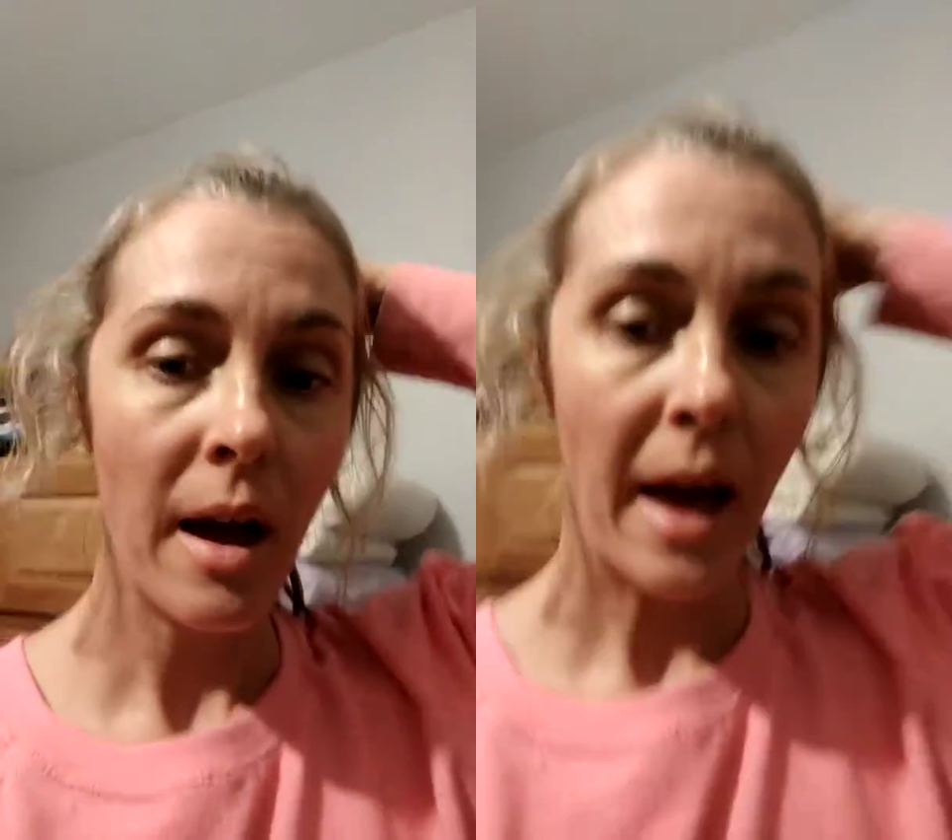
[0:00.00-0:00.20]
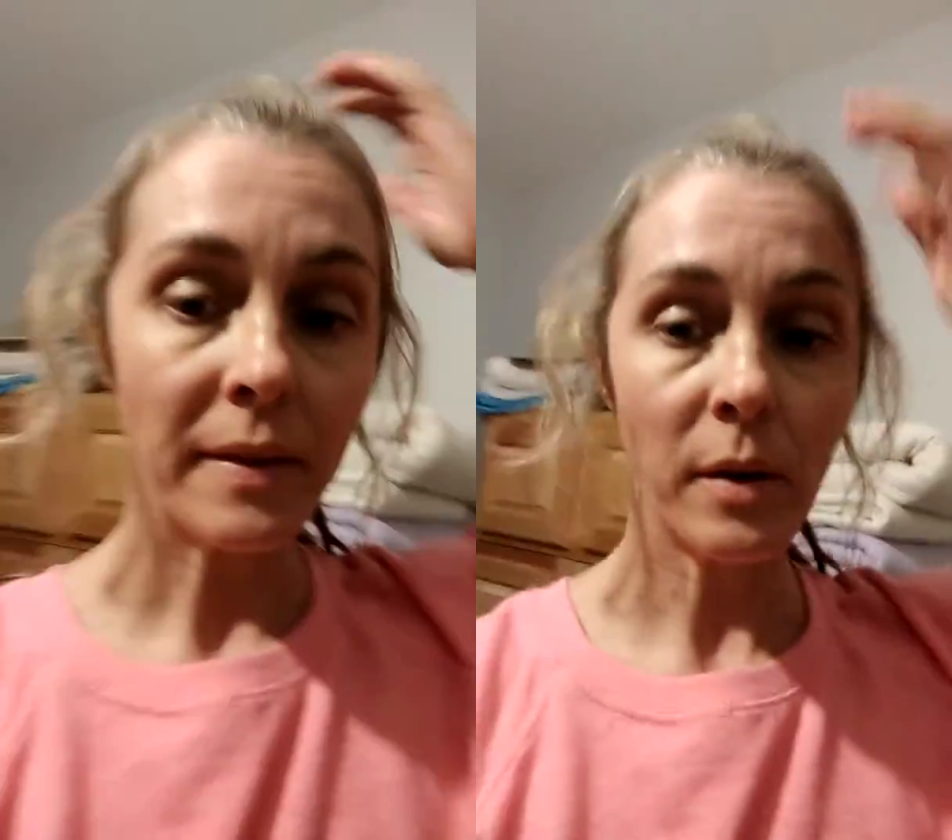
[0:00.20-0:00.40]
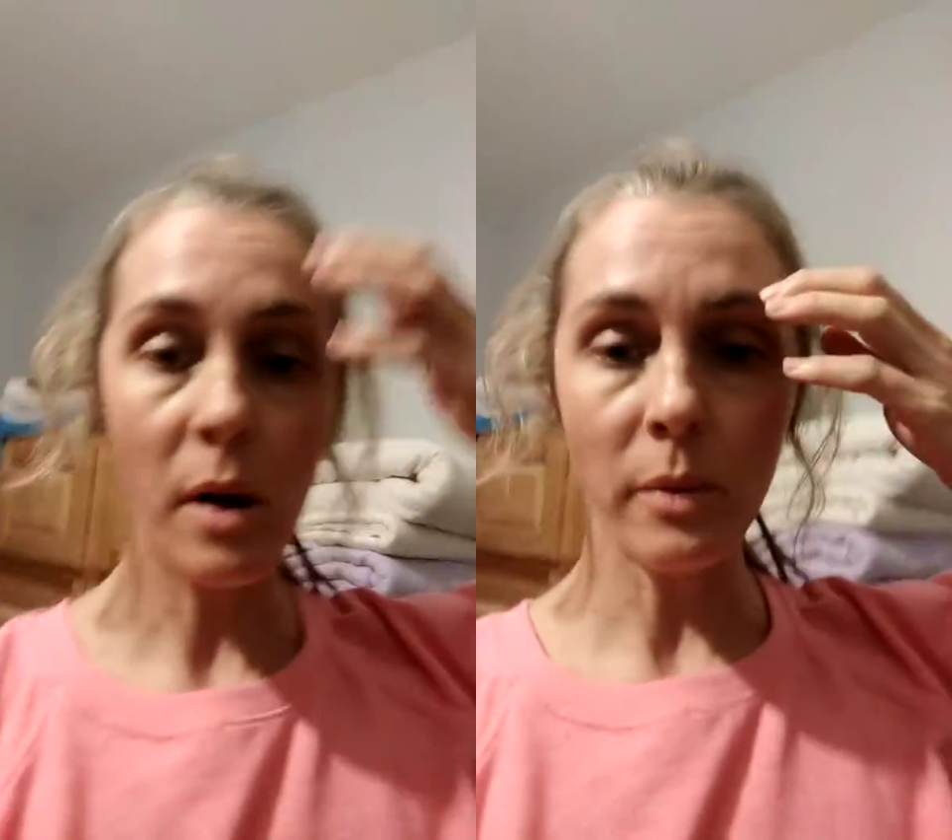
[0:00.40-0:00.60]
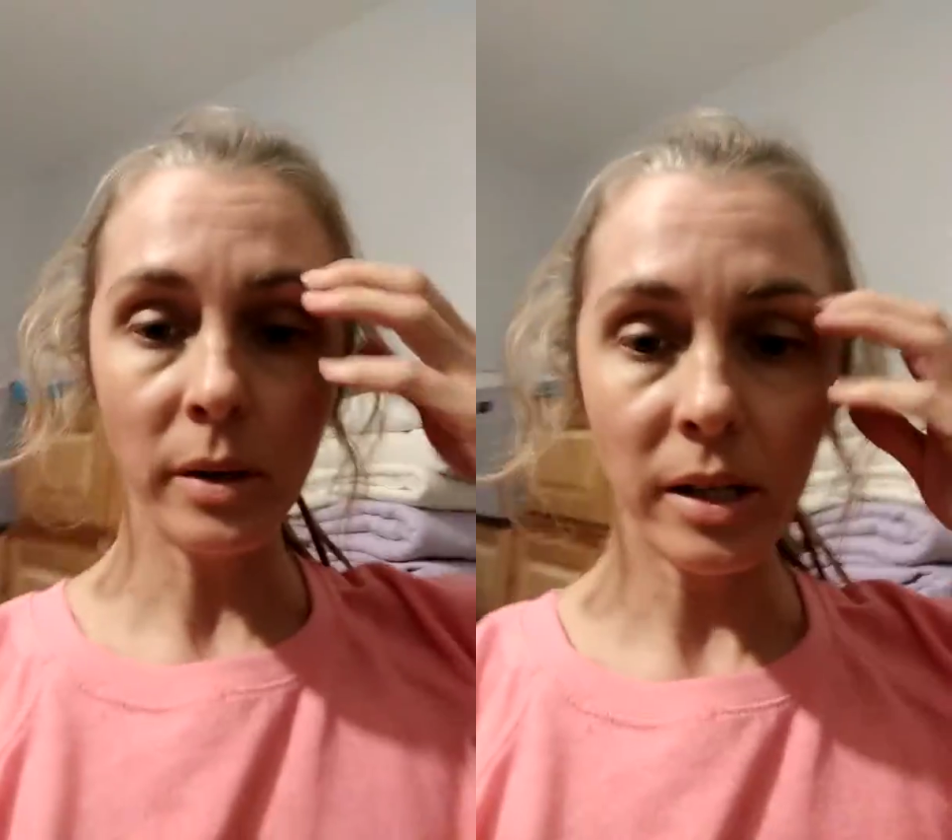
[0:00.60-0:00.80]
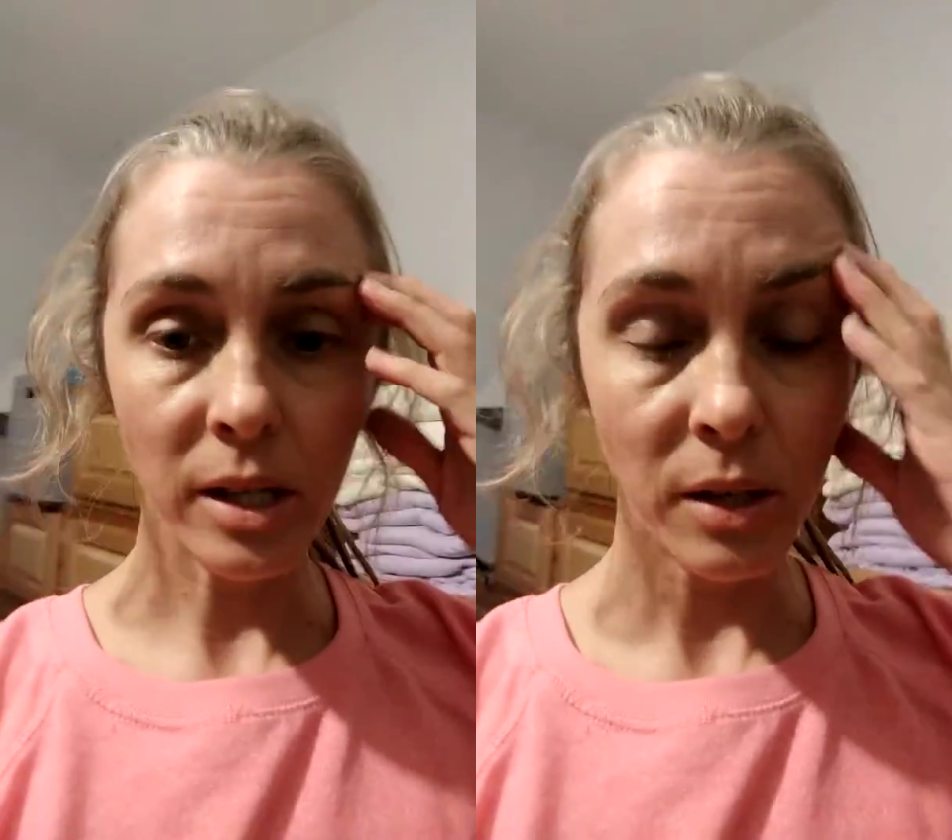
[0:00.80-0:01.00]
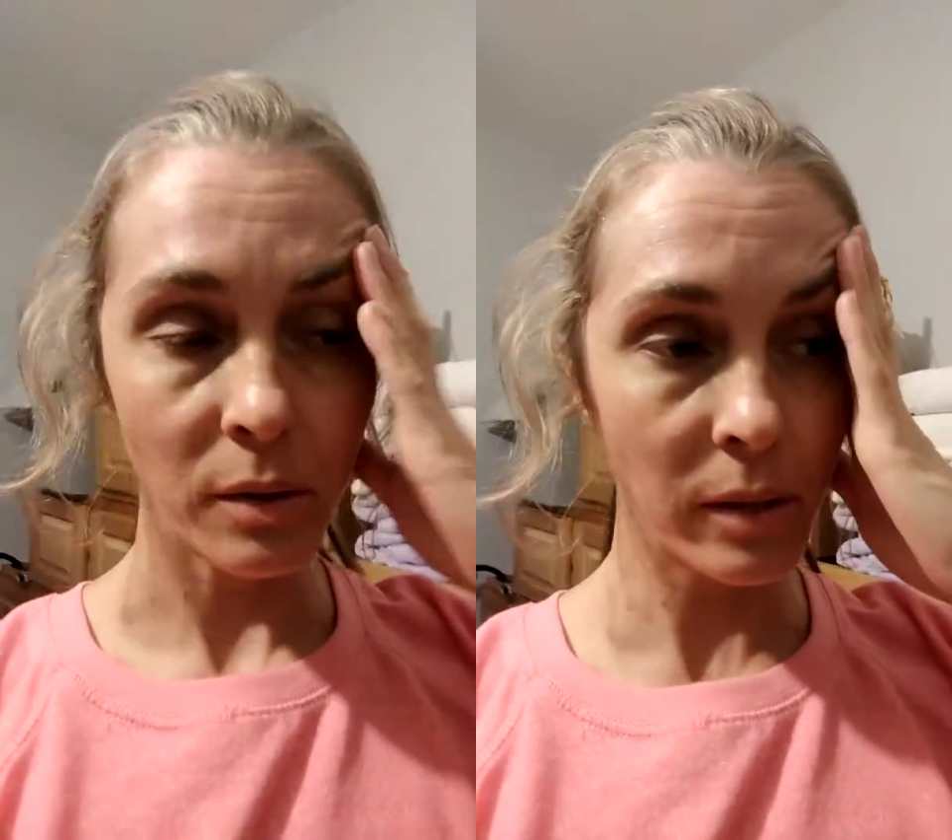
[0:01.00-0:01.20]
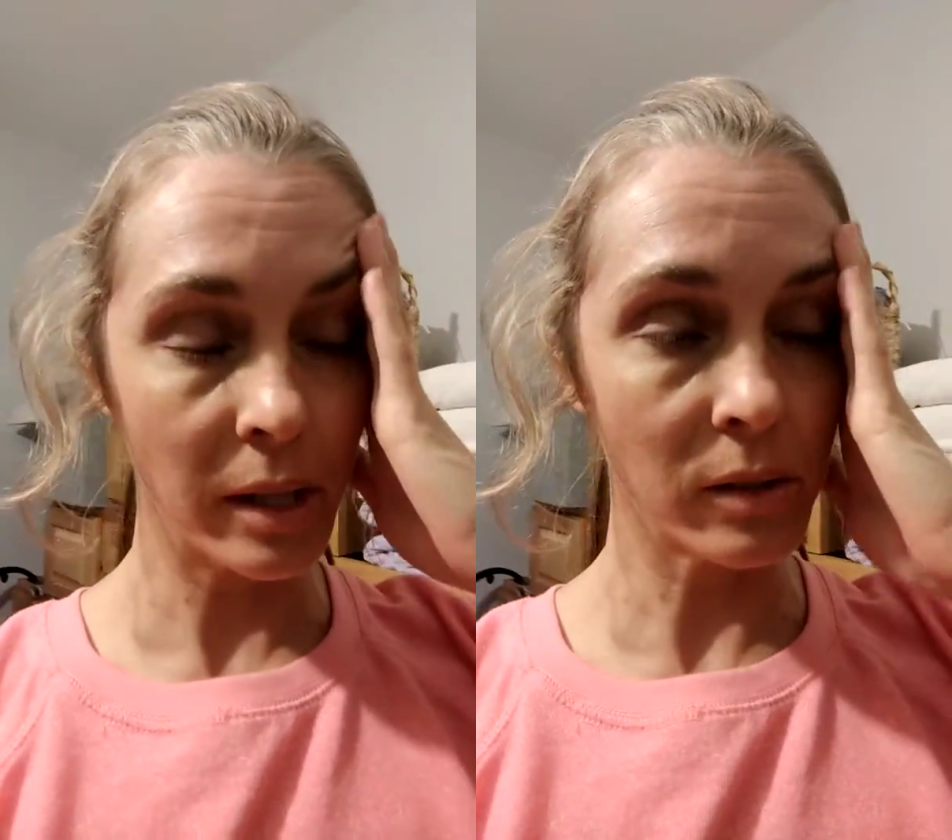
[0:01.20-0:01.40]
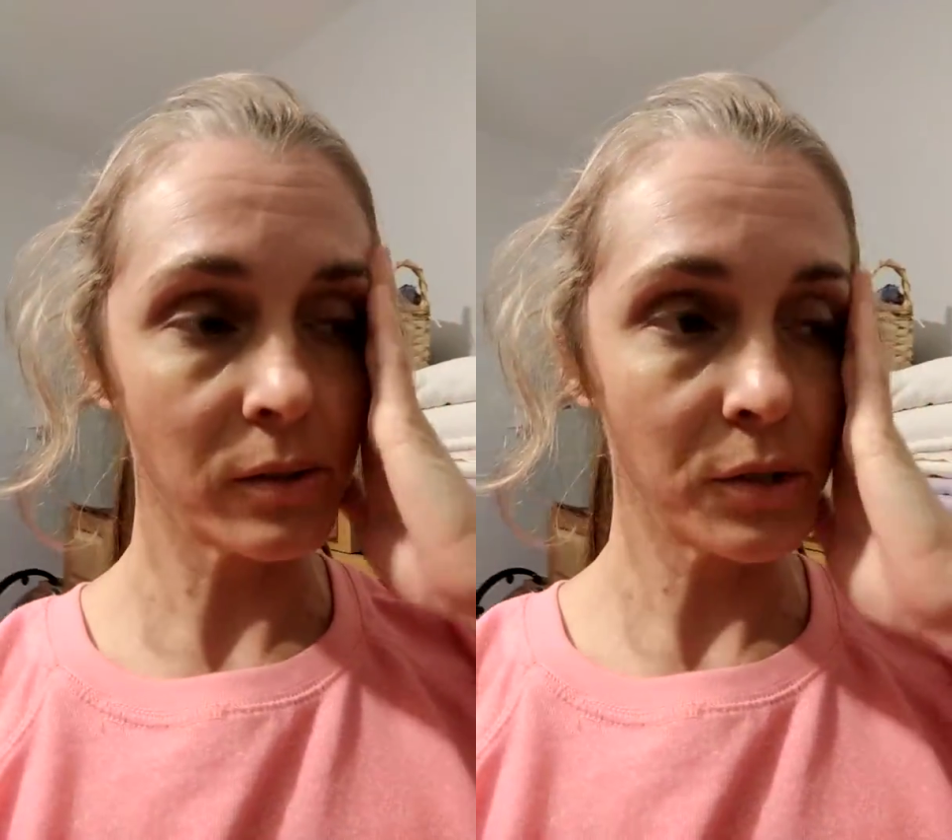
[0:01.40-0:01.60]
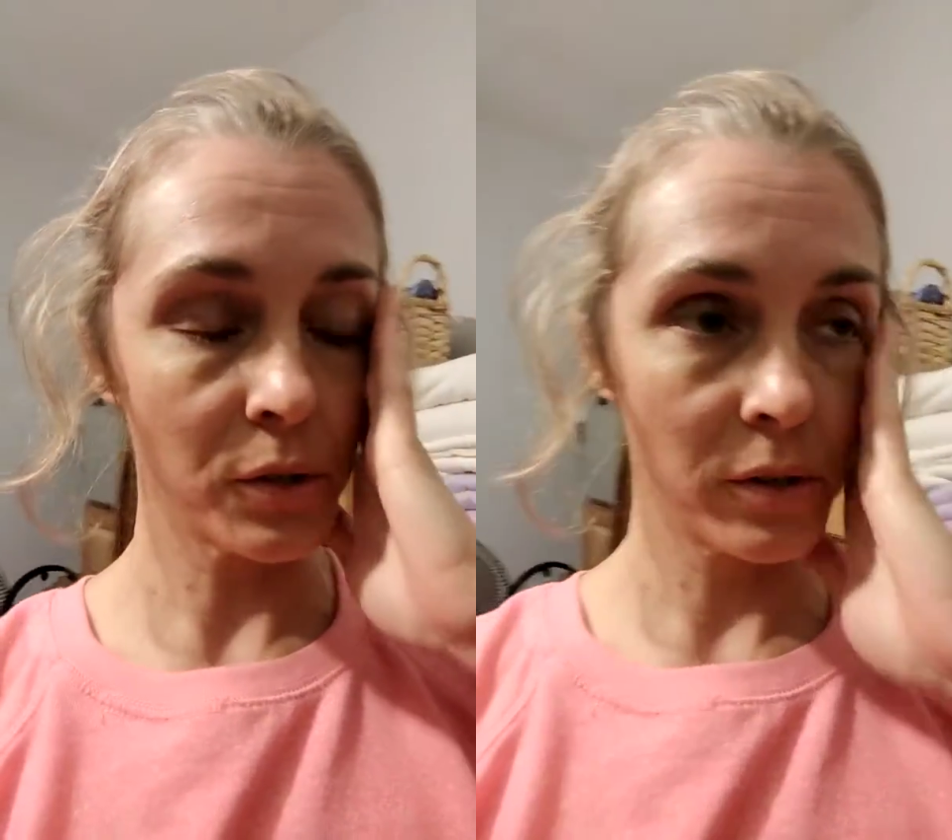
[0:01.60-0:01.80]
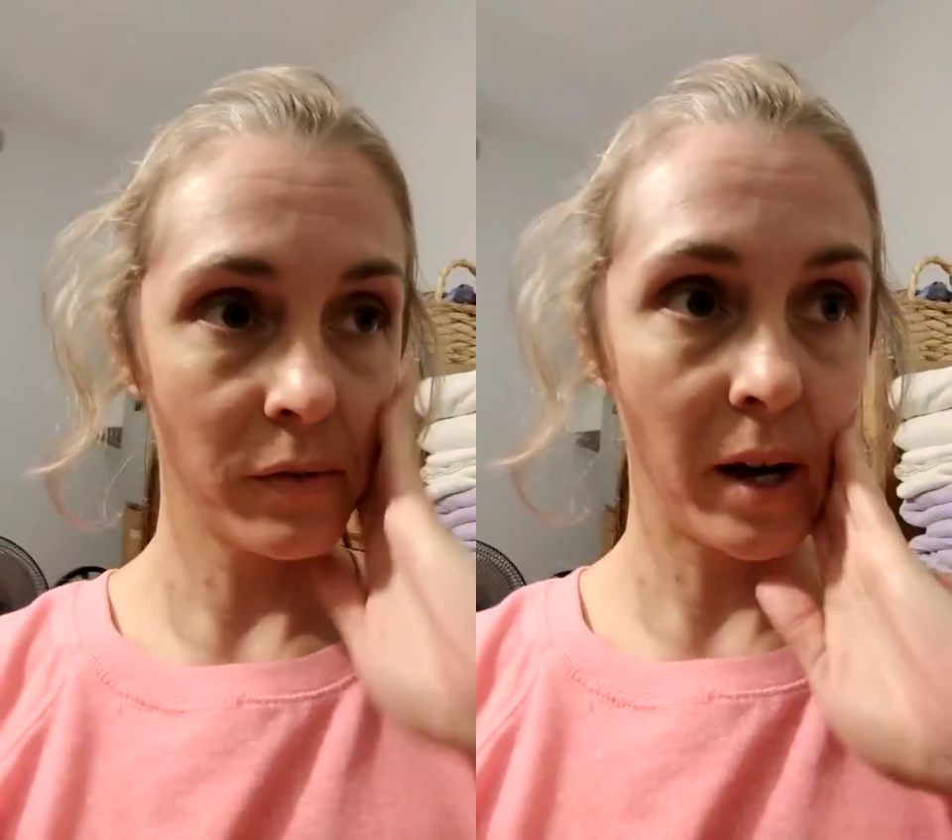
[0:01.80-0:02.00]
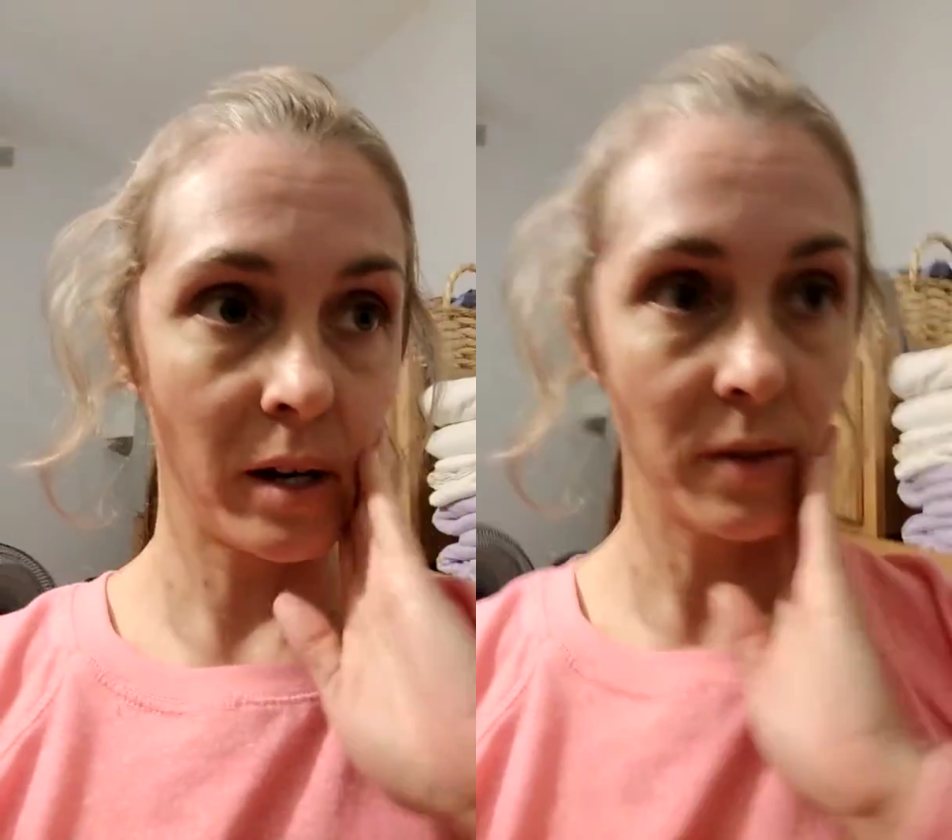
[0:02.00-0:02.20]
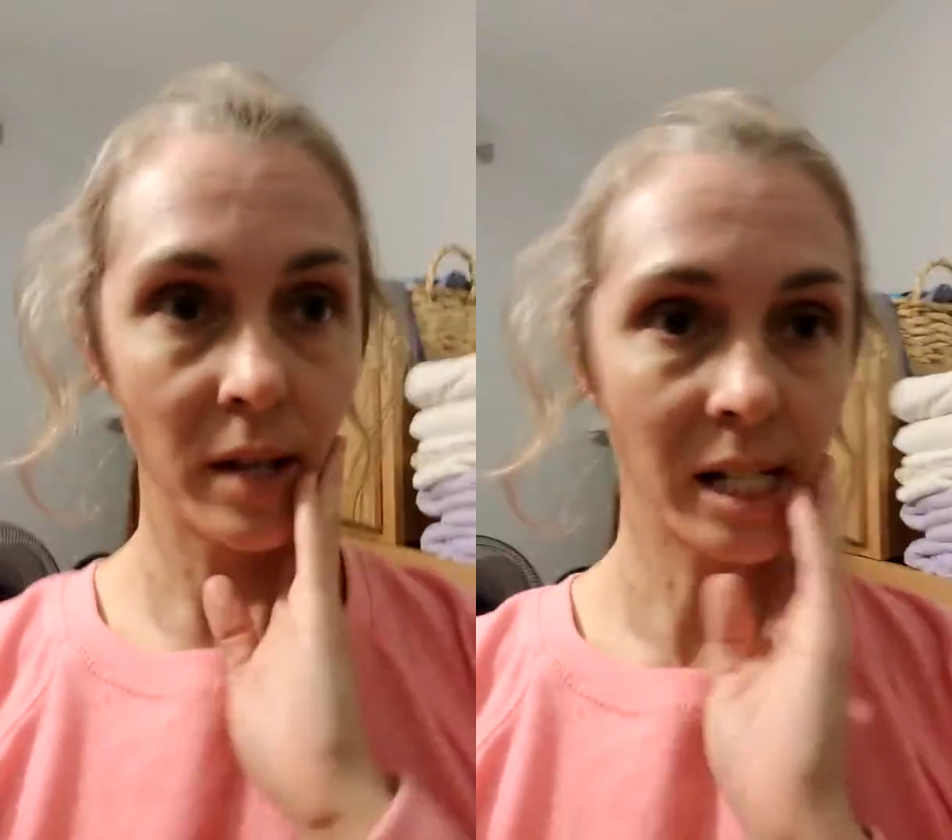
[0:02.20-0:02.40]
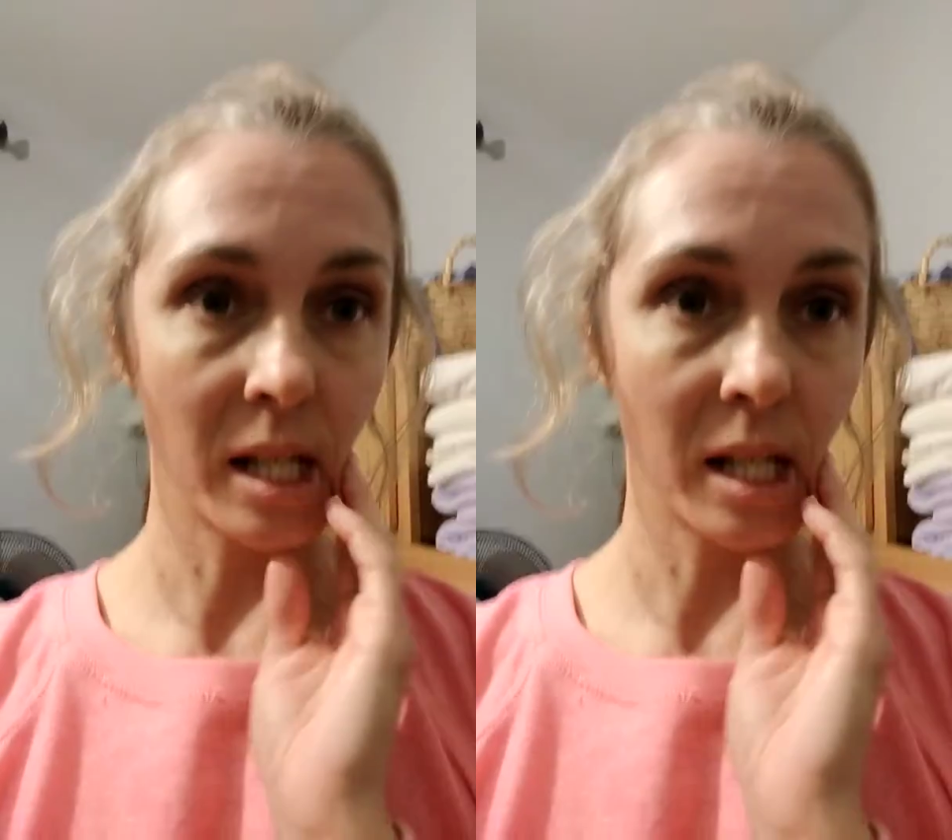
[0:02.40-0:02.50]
And they're all really cute, like little drawer divider things